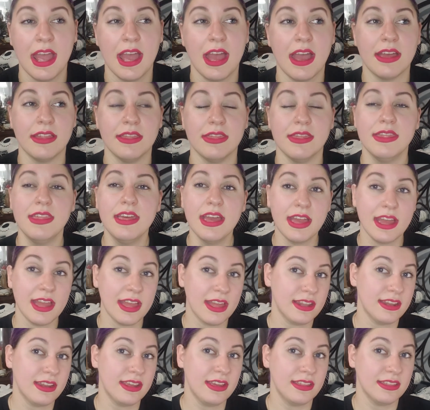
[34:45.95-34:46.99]
And
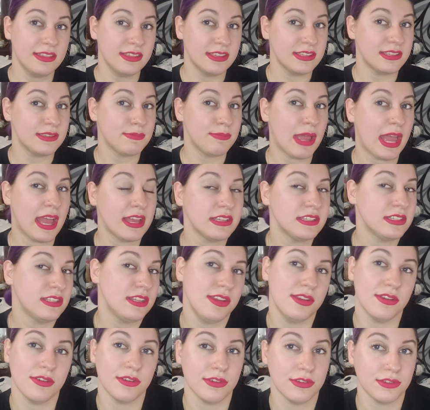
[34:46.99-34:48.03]
then this past
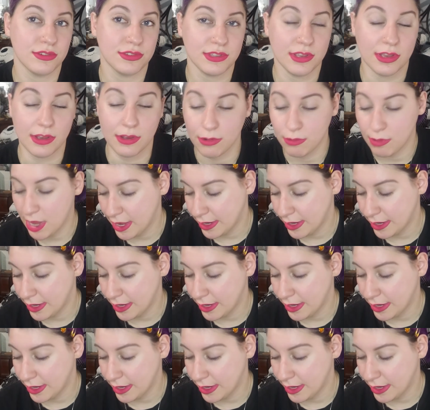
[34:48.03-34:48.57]
year or so,